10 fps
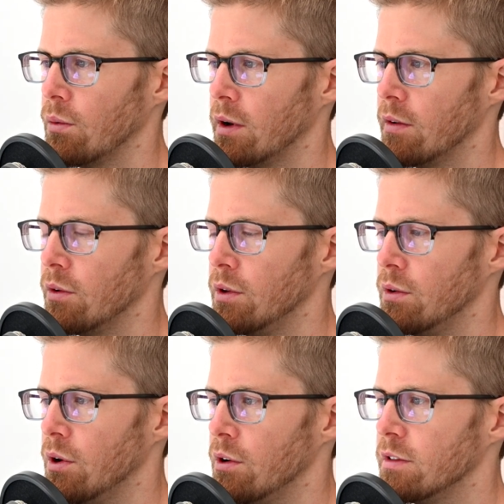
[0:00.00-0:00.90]
Whenever you
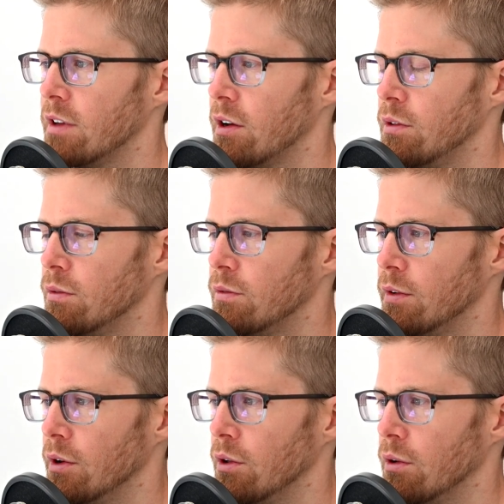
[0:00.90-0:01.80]
notice how you
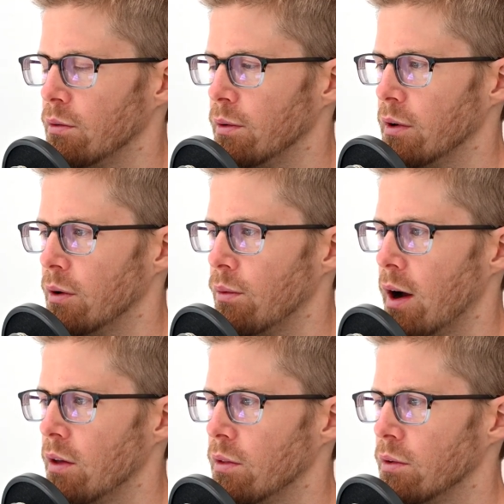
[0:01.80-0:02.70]
feel
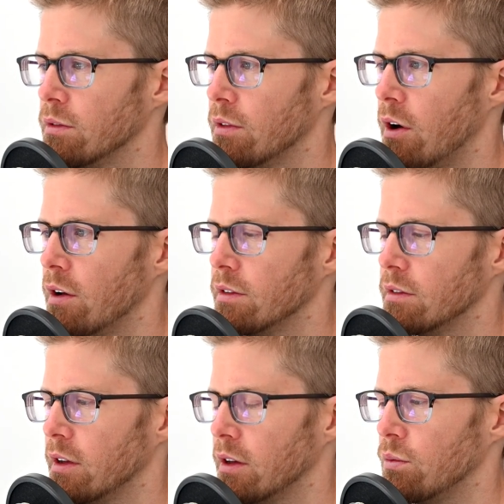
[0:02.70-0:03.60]
around those
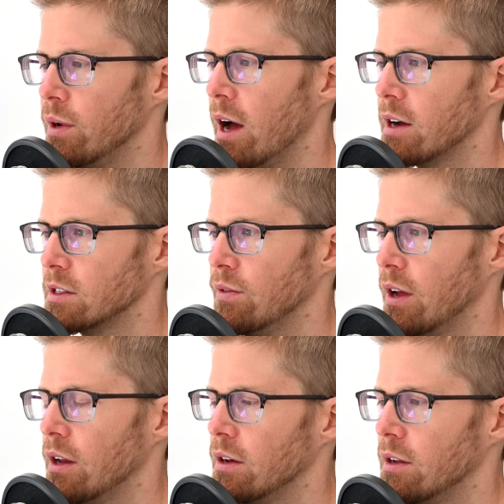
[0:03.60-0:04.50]
thoughts, it can
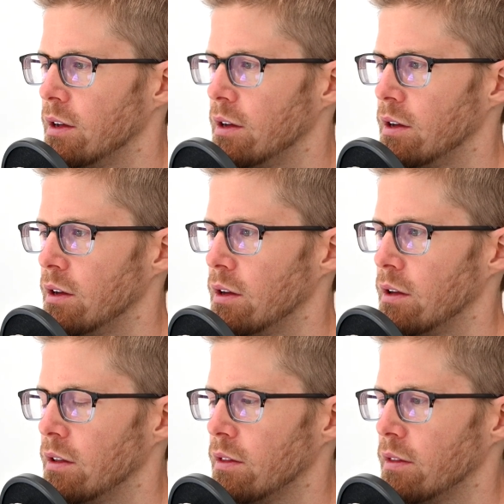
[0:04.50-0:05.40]
reactivate
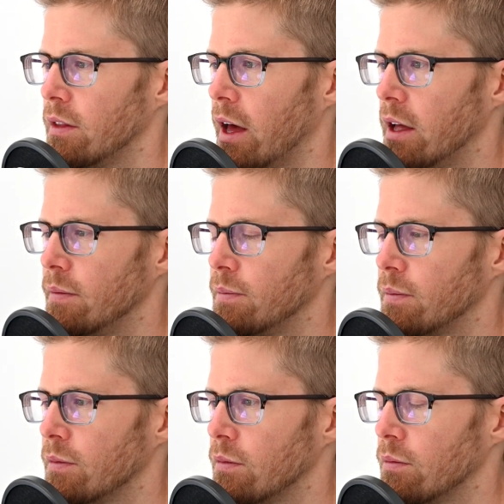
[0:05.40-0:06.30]
that
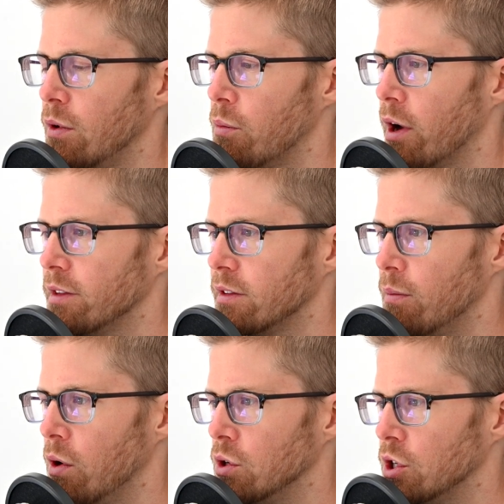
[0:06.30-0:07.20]
repressed
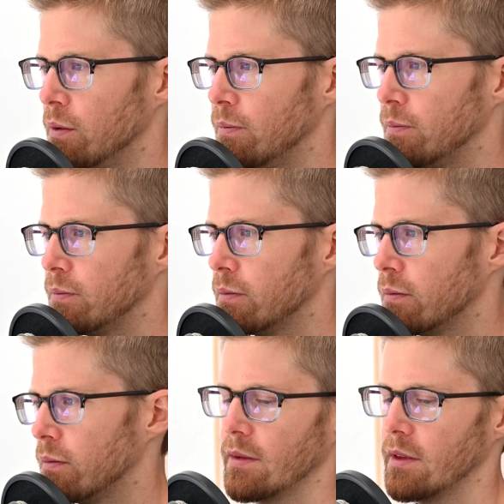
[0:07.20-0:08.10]
emotion.
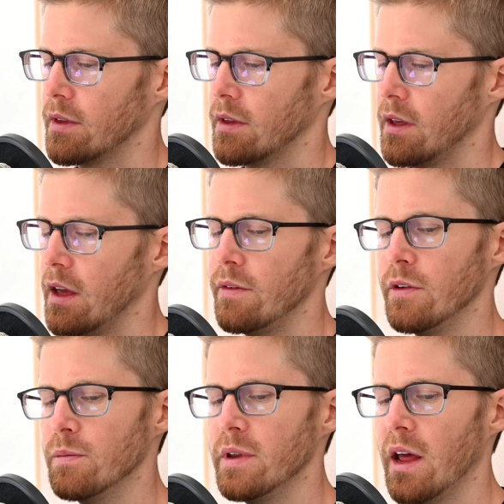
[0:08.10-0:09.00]
If
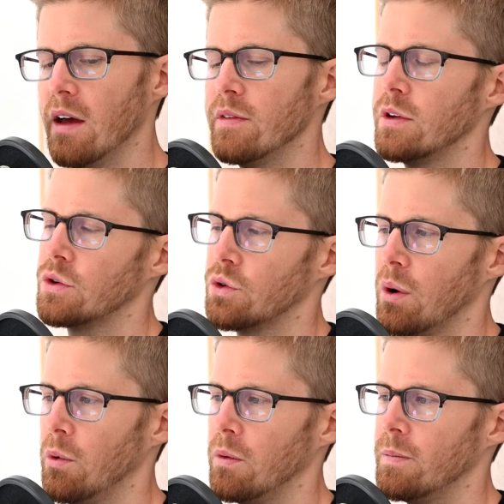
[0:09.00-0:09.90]
you've been having
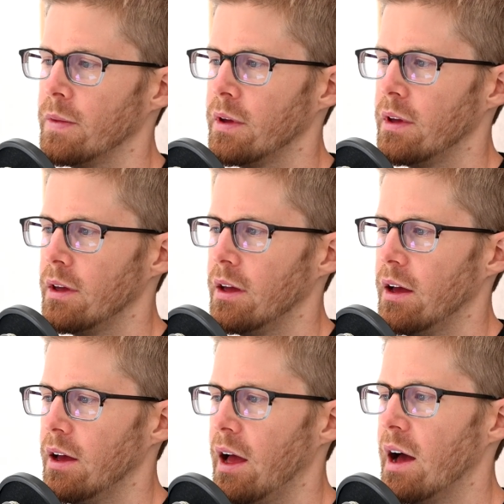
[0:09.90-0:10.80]
trouble
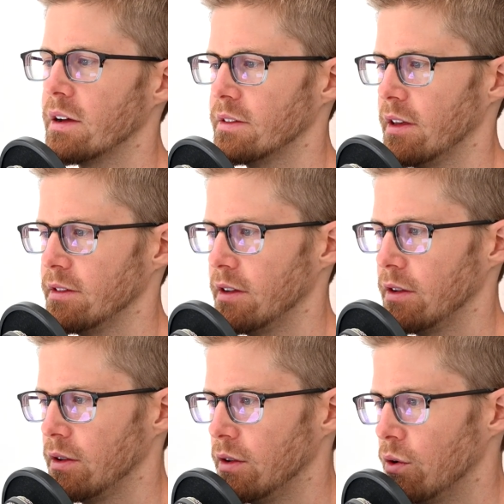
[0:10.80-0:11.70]

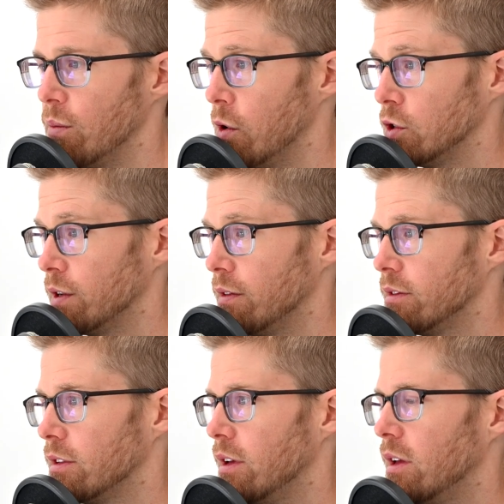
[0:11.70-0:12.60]
accessing your
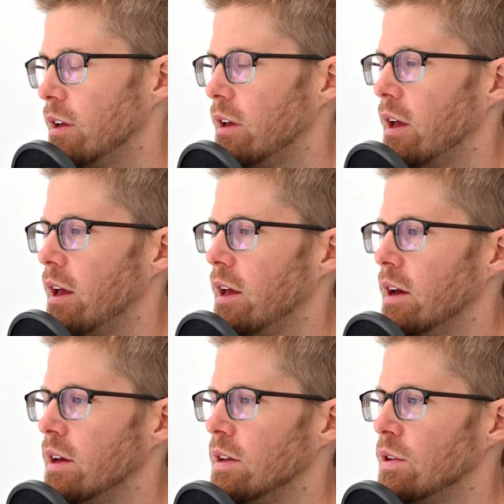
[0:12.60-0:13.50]
emotions
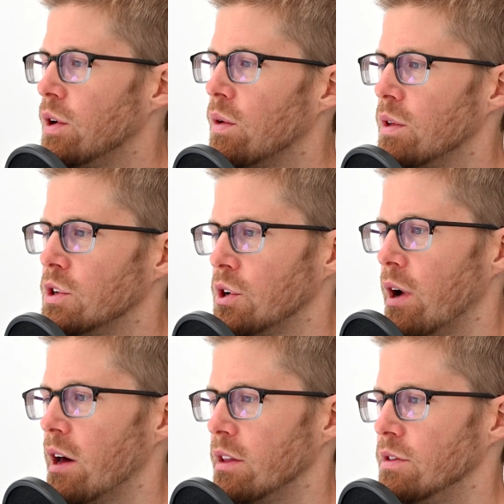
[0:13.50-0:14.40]
and you're not really sure
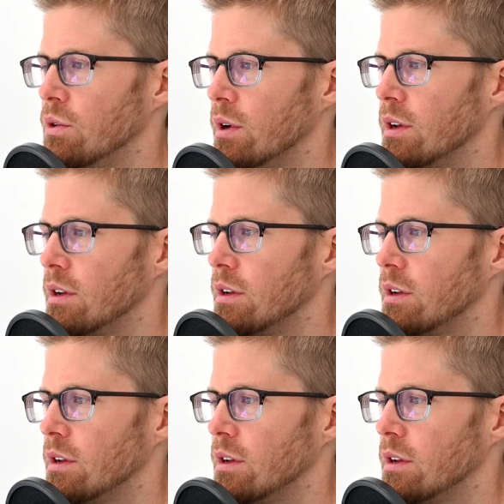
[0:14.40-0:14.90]
how to do it,